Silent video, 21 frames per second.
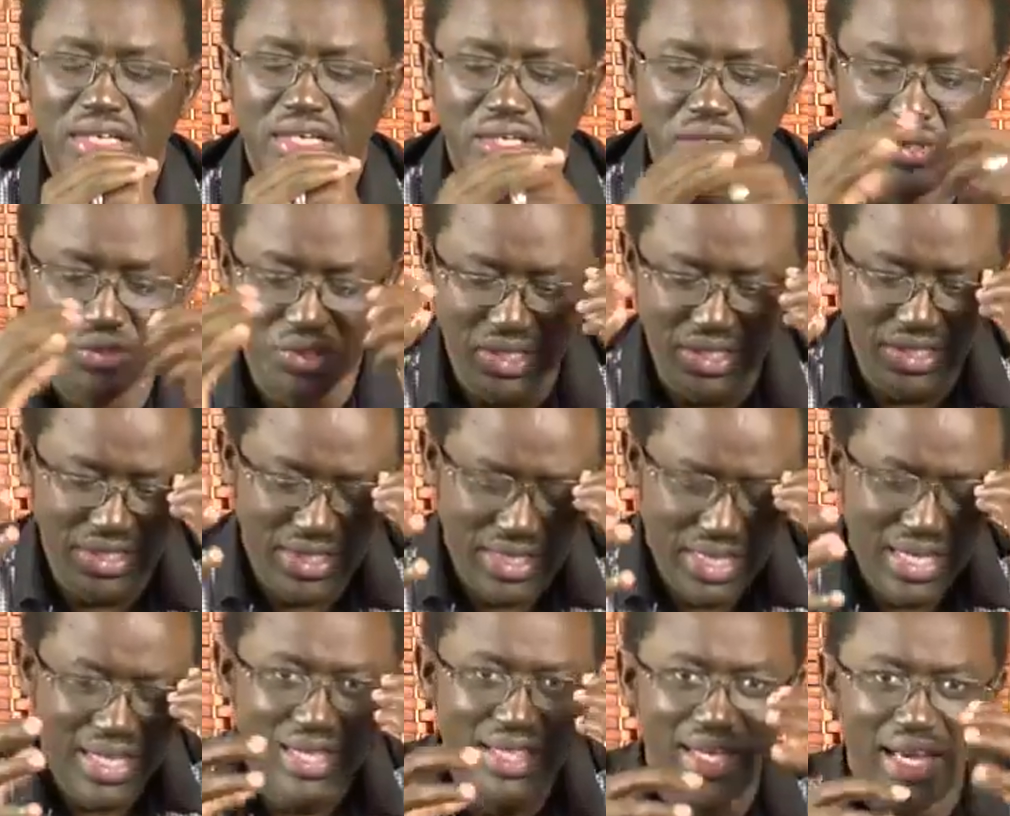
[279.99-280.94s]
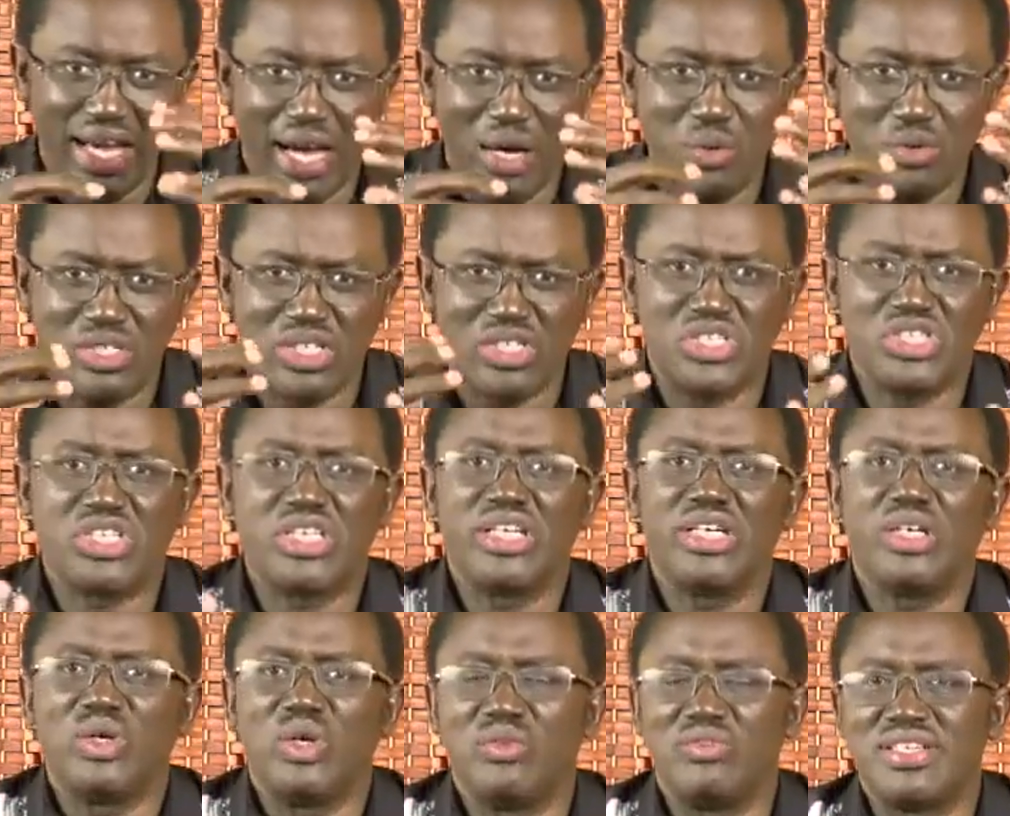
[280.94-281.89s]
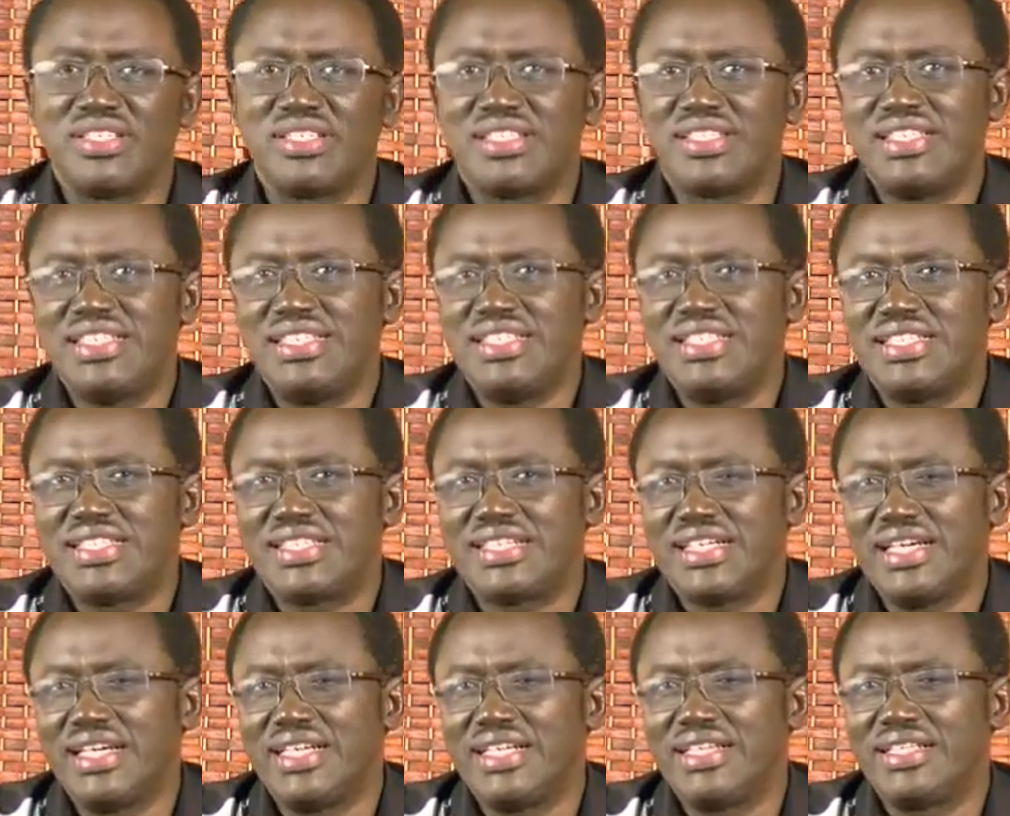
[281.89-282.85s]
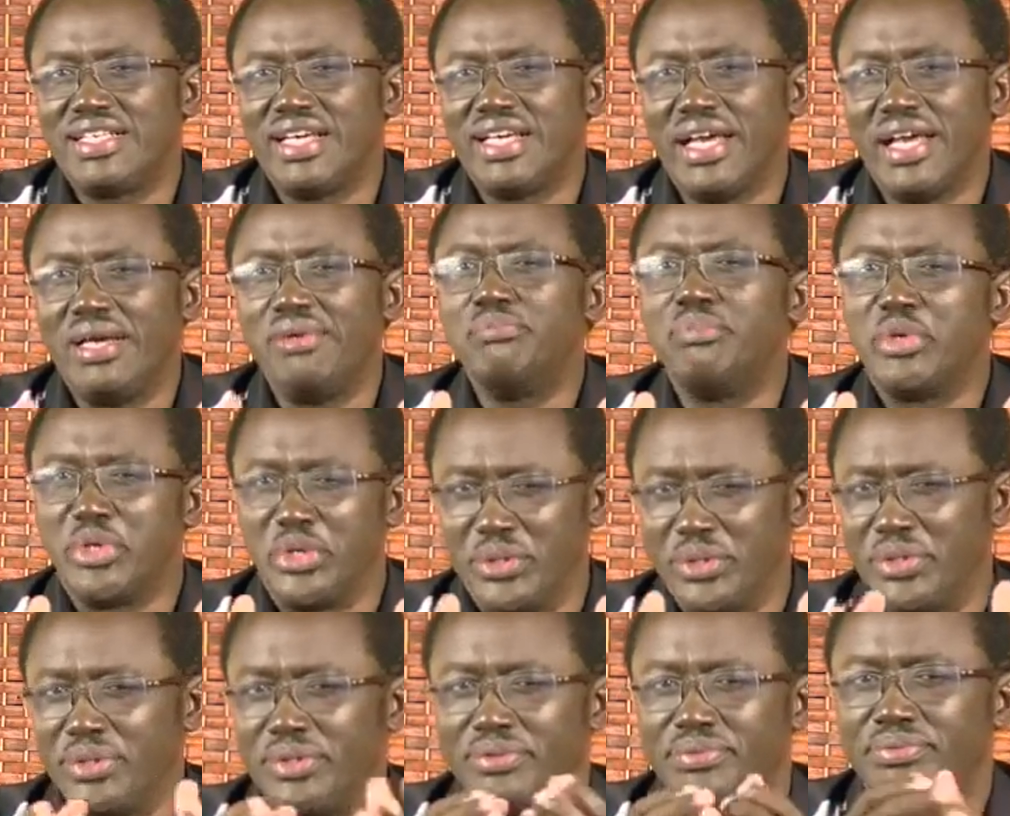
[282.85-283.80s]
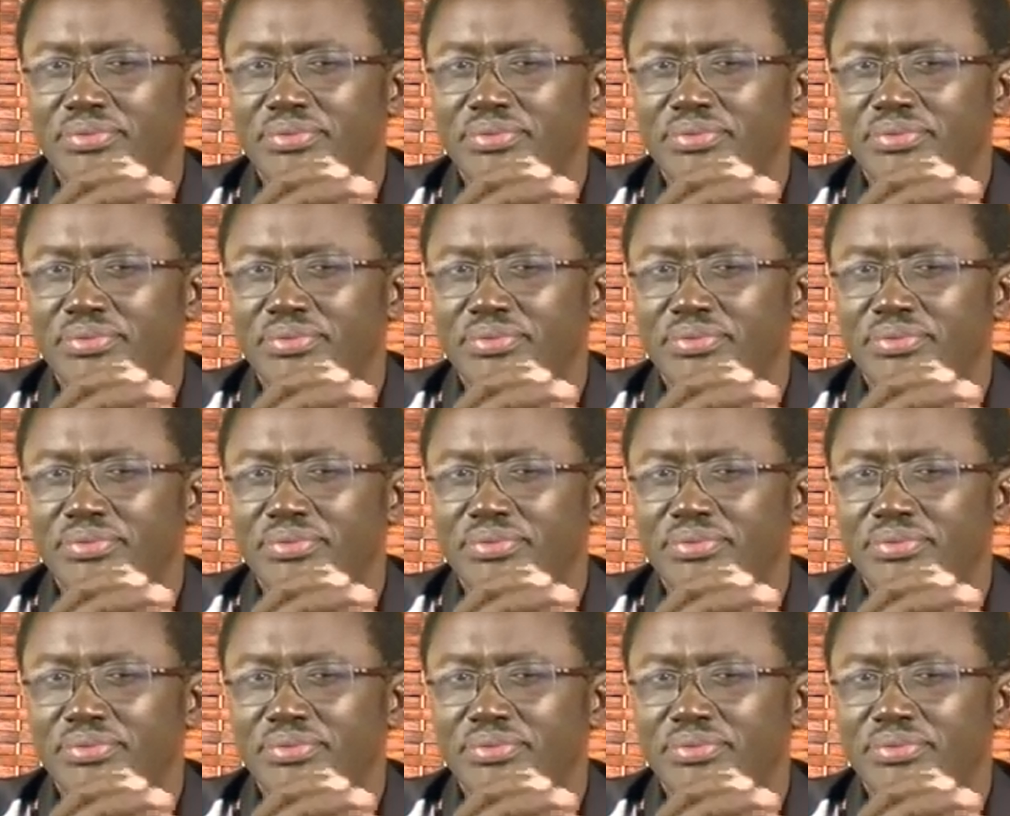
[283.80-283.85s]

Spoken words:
You see, the outer shell of a seed carries the embryo.